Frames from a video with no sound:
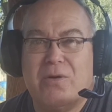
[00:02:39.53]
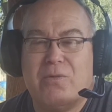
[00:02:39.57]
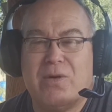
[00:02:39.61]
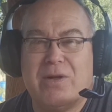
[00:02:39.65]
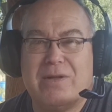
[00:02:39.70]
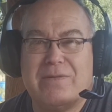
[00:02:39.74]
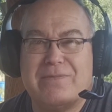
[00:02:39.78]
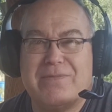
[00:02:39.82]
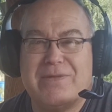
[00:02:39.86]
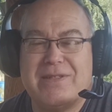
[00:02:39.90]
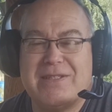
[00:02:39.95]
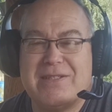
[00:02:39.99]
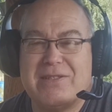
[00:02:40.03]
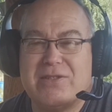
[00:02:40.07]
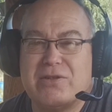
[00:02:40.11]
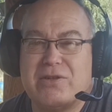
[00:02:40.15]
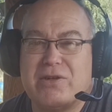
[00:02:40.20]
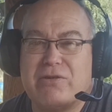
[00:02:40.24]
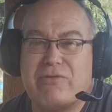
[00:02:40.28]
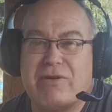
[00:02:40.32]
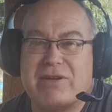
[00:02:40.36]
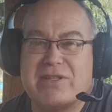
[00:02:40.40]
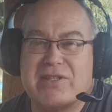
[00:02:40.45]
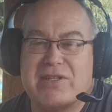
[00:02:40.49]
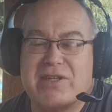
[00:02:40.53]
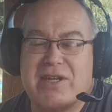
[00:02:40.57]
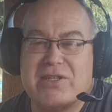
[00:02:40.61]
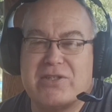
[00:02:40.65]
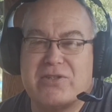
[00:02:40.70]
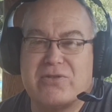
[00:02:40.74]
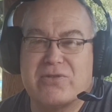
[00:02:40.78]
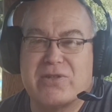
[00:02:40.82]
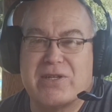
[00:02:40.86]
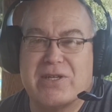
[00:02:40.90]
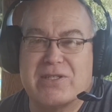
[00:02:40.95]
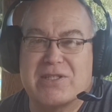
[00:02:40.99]
Well, this is only
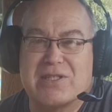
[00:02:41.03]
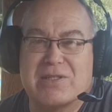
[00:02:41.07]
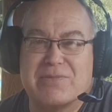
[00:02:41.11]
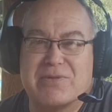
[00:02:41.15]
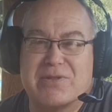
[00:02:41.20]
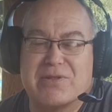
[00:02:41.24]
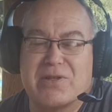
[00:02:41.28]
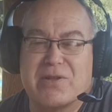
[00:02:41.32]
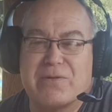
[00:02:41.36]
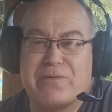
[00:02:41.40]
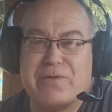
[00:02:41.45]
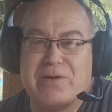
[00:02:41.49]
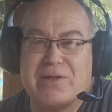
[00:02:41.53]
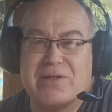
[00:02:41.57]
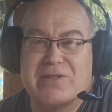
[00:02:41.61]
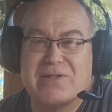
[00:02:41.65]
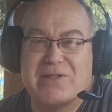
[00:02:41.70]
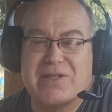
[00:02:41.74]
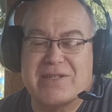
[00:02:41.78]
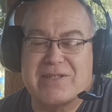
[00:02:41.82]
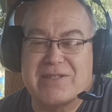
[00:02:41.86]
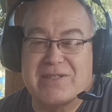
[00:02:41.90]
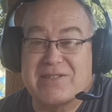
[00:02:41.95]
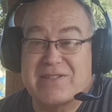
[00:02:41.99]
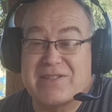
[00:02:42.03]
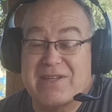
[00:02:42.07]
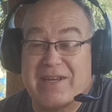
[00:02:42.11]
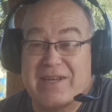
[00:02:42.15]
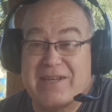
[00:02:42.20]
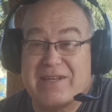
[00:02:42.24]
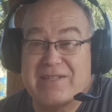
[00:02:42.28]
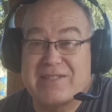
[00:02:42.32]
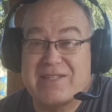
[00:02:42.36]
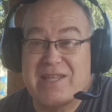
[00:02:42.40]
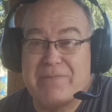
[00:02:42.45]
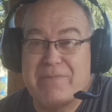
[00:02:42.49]
residential customers, so the first thing to
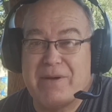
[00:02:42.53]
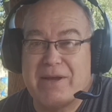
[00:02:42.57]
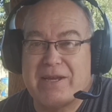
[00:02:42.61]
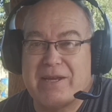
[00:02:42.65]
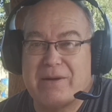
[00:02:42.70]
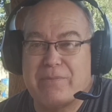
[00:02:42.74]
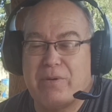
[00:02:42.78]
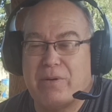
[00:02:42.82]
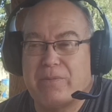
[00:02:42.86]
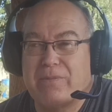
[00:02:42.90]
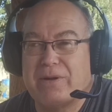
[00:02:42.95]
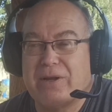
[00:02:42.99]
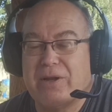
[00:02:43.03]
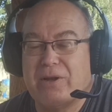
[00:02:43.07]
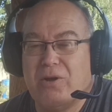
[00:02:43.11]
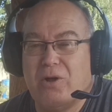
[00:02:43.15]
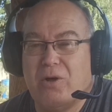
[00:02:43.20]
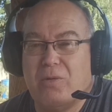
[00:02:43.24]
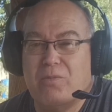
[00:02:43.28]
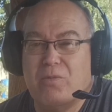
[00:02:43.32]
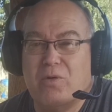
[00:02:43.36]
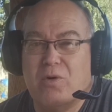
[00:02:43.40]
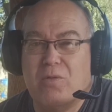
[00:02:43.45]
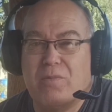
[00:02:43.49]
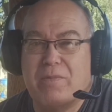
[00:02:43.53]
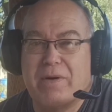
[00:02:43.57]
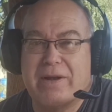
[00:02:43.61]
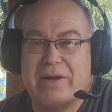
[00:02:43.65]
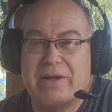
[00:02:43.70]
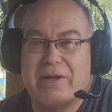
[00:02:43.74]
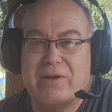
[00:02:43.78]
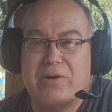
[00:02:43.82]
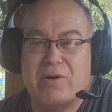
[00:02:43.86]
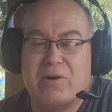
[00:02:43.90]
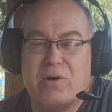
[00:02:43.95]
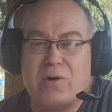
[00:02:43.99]
say is they're making probably a lot more
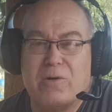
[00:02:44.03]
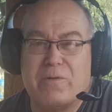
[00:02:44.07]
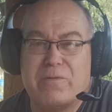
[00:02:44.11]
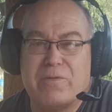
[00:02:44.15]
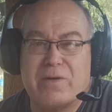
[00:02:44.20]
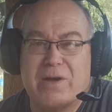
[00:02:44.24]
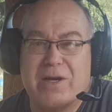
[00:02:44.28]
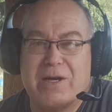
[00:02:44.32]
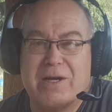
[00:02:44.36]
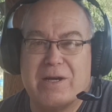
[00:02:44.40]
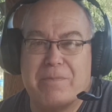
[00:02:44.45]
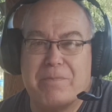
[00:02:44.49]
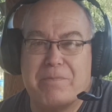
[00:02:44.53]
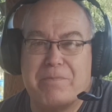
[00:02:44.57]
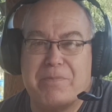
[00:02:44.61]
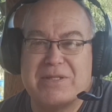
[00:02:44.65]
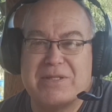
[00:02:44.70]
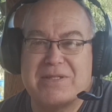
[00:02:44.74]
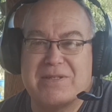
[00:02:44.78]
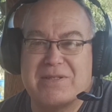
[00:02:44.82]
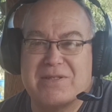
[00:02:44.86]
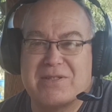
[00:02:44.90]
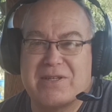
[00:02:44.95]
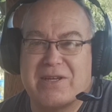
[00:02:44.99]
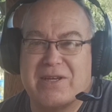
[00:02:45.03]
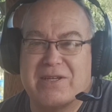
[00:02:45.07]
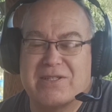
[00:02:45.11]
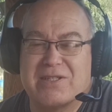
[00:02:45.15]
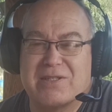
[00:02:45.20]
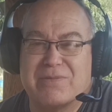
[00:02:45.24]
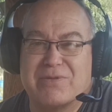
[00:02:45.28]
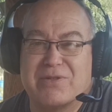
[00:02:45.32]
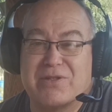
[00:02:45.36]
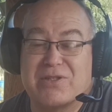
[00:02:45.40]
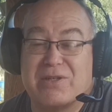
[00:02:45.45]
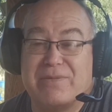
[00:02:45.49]
money off business
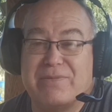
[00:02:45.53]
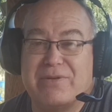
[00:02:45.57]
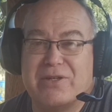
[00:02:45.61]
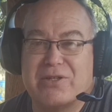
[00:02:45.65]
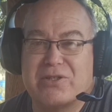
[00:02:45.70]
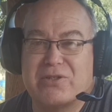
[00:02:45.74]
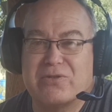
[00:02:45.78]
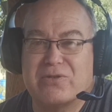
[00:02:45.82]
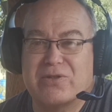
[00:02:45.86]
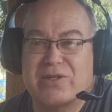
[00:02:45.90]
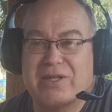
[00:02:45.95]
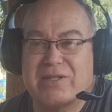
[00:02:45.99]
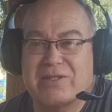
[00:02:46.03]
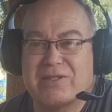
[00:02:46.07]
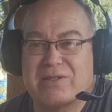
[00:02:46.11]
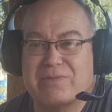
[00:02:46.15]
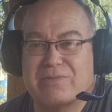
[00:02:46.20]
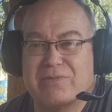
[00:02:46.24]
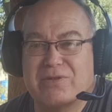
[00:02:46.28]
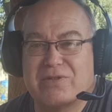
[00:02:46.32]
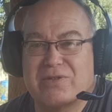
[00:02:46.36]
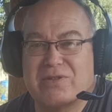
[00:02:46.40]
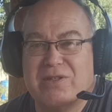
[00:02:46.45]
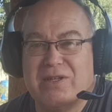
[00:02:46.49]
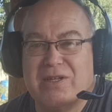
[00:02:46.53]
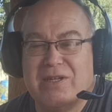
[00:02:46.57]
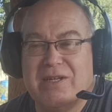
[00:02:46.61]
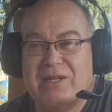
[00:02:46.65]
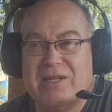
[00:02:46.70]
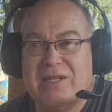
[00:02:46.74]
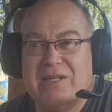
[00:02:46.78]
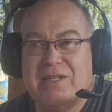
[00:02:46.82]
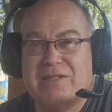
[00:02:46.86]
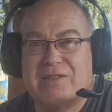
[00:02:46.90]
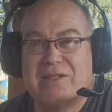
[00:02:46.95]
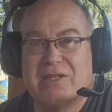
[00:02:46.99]
customers, commercial customers.
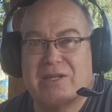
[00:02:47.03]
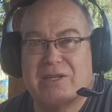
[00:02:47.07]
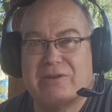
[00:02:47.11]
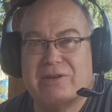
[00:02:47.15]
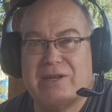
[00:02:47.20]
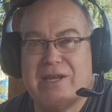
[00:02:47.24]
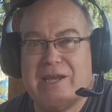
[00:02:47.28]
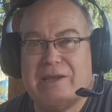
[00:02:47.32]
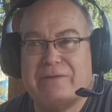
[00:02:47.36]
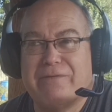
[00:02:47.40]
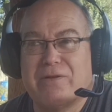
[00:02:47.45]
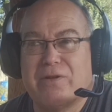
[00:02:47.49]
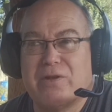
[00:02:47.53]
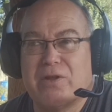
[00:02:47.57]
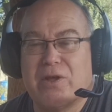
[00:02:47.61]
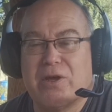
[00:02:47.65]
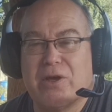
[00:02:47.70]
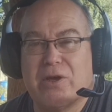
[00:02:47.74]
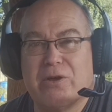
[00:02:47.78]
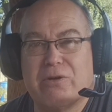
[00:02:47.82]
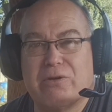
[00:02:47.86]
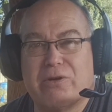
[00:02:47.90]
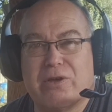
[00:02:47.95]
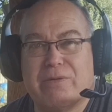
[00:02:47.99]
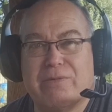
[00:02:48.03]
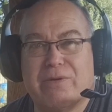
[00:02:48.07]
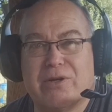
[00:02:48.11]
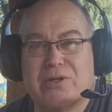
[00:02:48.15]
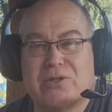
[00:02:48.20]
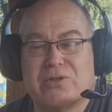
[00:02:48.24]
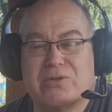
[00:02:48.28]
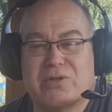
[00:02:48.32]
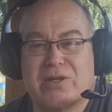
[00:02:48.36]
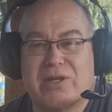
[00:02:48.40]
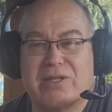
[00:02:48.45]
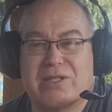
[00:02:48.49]
So even though
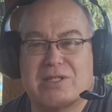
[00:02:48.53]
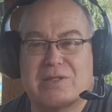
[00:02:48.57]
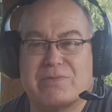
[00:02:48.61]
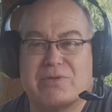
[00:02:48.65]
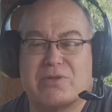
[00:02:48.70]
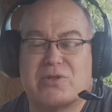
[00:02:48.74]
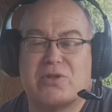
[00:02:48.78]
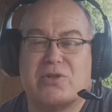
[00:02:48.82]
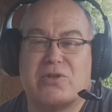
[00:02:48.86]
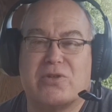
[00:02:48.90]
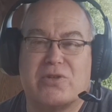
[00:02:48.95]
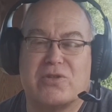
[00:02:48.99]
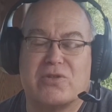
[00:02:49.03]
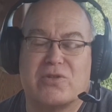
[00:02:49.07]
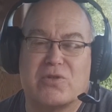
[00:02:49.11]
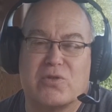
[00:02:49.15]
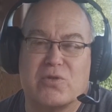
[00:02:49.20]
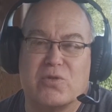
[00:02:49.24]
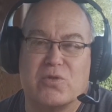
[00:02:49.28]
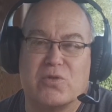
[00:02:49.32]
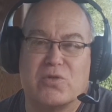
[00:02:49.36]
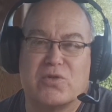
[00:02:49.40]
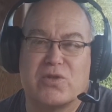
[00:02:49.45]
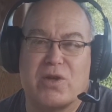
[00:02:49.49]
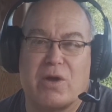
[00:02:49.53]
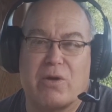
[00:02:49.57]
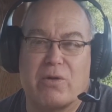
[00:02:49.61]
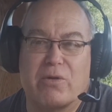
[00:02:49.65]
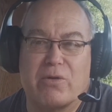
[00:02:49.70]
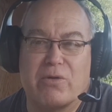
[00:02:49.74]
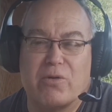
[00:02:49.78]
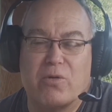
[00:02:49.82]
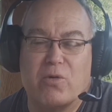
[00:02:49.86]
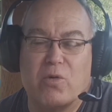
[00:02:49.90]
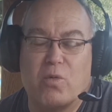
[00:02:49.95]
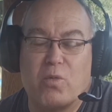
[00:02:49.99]
commercial customers could install
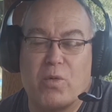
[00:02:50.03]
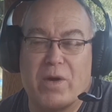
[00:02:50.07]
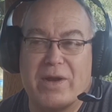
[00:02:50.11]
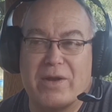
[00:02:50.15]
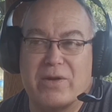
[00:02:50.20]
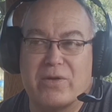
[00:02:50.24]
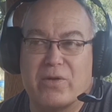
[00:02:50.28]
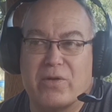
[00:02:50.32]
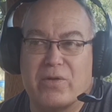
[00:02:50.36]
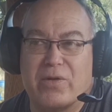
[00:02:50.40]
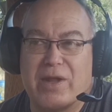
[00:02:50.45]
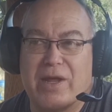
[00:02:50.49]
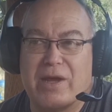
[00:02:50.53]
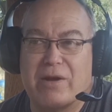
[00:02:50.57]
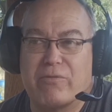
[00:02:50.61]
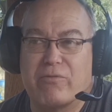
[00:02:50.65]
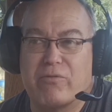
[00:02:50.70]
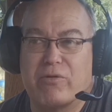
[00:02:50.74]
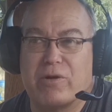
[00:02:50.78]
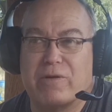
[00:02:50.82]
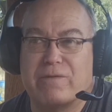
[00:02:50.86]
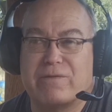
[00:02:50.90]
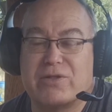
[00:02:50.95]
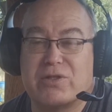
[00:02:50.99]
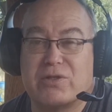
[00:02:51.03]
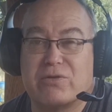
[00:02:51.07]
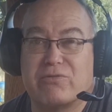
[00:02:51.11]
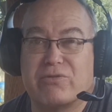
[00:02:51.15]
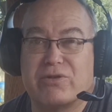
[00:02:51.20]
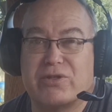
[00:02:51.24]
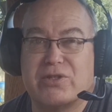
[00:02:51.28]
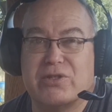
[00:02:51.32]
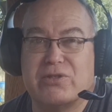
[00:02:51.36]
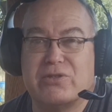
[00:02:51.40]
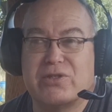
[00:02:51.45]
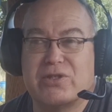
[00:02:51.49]
solar or wind on their roofs to
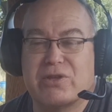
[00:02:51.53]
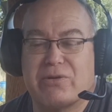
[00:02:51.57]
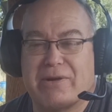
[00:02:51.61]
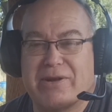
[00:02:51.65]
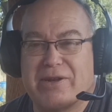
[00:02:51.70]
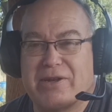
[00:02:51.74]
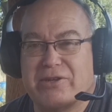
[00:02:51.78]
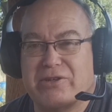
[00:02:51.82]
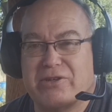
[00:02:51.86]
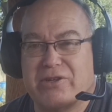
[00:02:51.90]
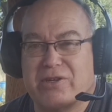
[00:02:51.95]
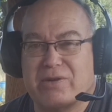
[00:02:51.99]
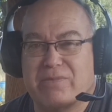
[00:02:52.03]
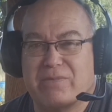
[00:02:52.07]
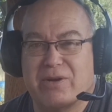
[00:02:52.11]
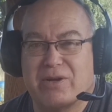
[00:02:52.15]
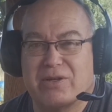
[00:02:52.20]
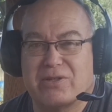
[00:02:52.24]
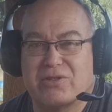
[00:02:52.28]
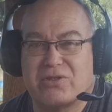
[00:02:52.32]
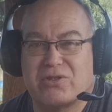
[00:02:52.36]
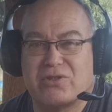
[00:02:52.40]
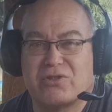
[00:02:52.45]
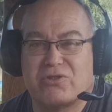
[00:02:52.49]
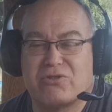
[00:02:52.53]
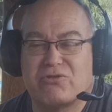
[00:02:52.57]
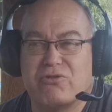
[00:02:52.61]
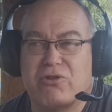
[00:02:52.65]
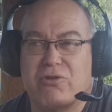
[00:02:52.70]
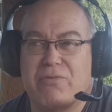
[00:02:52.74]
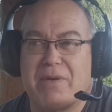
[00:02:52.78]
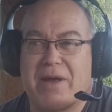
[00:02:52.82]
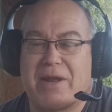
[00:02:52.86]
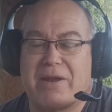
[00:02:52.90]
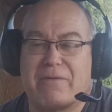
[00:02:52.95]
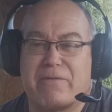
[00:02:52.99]
reduce their energy demands,
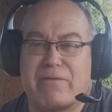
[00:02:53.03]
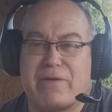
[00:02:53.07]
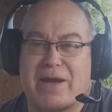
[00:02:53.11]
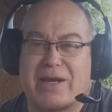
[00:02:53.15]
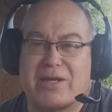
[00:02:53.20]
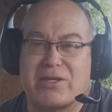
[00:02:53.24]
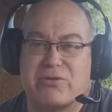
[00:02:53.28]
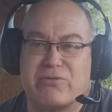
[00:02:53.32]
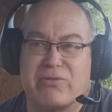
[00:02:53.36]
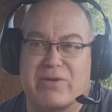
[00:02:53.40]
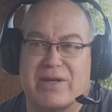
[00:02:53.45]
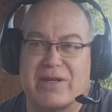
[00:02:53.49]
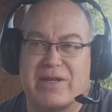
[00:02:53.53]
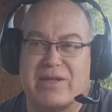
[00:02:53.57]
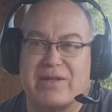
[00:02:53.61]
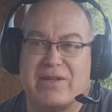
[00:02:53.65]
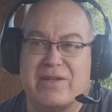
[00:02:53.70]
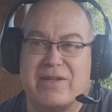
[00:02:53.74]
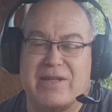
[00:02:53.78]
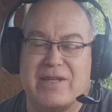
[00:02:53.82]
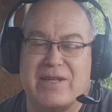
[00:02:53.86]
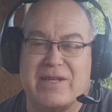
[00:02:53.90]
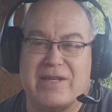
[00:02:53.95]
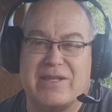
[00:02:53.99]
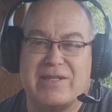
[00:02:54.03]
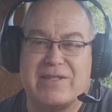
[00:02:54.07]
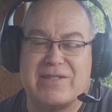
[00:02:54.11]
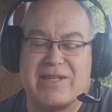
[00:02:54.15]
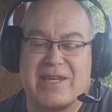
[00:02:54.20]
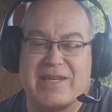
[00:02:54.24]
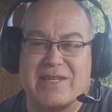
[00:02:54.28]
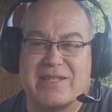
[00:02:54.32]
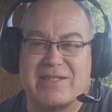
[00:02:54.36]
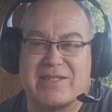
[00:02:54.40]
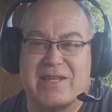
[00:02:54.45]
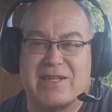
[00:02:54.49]
true manufacturing and the
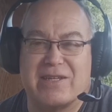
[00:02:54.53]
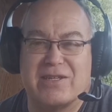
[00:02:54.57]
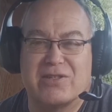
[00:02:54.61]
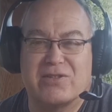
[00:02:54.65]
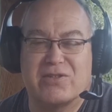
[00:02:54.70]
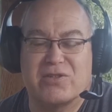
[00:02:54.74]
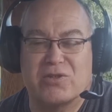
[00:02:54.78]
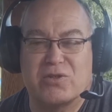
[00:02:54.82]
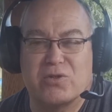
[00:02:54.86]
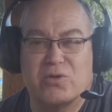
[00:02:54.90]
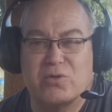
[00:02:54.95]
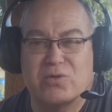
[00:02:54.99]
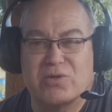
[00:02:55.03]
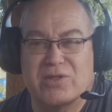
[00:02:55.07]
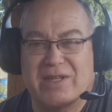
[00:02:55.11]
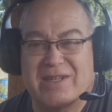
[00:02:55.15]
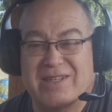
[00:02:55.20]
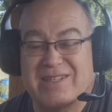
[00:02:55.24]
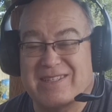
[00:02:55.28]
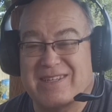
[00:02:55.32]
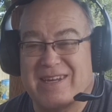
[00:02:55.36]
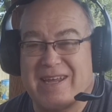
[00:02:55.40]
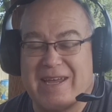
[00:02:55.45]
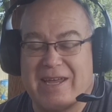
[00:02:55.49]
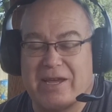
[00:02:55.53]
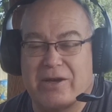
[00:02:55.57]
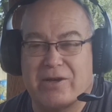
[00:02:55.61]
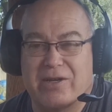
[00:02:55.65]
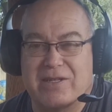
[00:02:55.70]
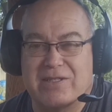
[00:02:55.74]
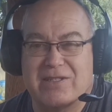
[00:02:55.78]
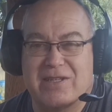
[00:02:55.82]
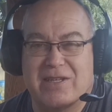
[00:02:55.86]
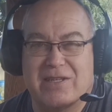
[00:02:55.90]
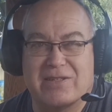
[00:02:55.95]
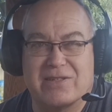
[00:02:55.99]
data centers and call centers and
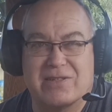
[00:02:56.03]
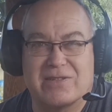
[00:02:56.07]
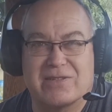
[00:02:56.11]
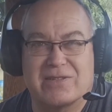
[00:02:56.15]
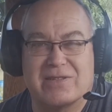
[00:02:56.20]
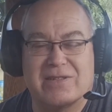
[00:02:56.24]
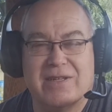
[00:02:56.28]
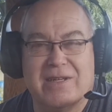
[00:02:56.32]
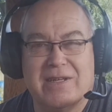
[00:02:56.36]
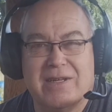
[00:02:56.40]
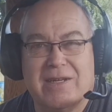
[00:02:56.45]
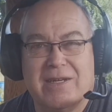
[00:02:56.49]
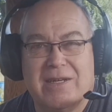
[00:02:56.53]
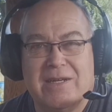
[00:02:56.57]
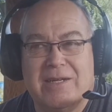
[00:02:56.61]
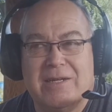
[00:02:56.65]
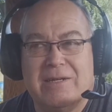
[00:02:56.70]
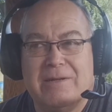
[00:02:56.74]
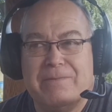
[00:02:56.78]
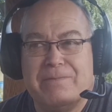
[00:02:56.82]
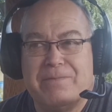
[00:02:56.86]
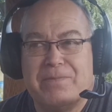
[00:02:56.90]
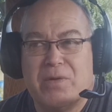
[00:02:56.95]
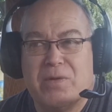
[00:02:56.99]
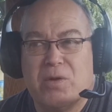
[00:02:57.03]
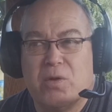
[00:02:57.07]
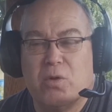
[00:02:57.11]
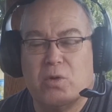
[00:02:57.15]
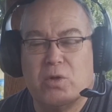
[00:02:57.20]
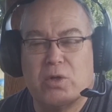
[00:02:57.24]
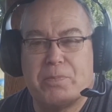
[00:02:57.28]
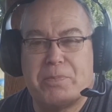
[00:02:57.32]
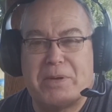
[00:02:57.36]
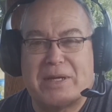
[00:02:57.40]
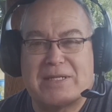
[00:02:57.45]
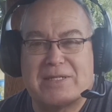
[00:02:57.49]
AI centers and
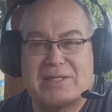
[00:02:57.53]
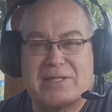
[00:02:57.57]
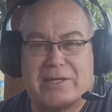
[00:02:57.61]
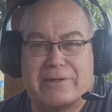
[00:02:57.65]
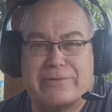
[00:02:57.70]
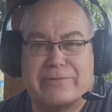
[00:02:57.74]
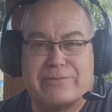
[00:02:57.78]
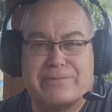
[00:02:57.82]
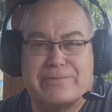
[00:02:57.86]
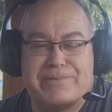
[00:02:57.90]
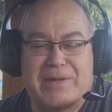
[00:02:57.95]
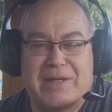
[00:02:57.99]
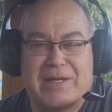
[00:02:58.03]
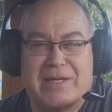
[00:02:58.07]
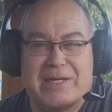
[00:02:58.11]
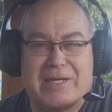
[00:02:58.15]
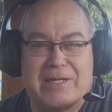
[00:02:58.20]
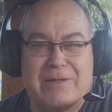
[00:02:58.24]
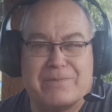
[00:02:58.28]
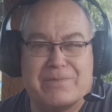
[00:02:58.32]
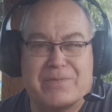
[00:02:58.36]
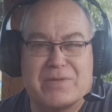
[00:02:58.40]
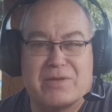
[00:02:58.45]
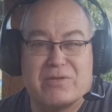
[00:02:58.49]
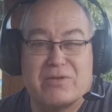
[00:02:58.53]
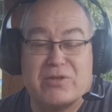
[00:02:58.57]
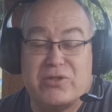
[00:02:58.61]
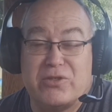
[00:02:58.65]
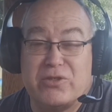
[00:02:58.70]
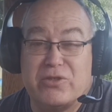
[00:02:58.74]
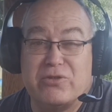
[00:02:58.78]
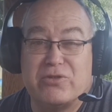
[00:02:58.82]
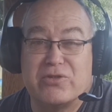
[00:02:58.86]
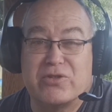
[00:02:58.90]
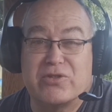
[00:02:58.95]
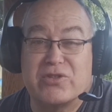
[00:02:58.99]
all the big stuff
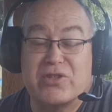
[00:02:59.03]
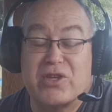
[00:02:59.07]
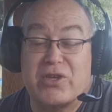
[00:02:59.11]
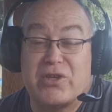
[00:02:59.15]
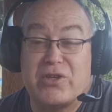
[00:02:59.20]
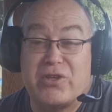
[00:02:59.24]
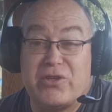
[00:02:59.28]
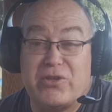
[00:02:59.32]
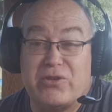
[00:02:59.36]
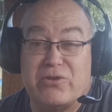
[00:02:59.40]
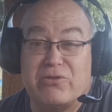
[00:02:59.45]
uses a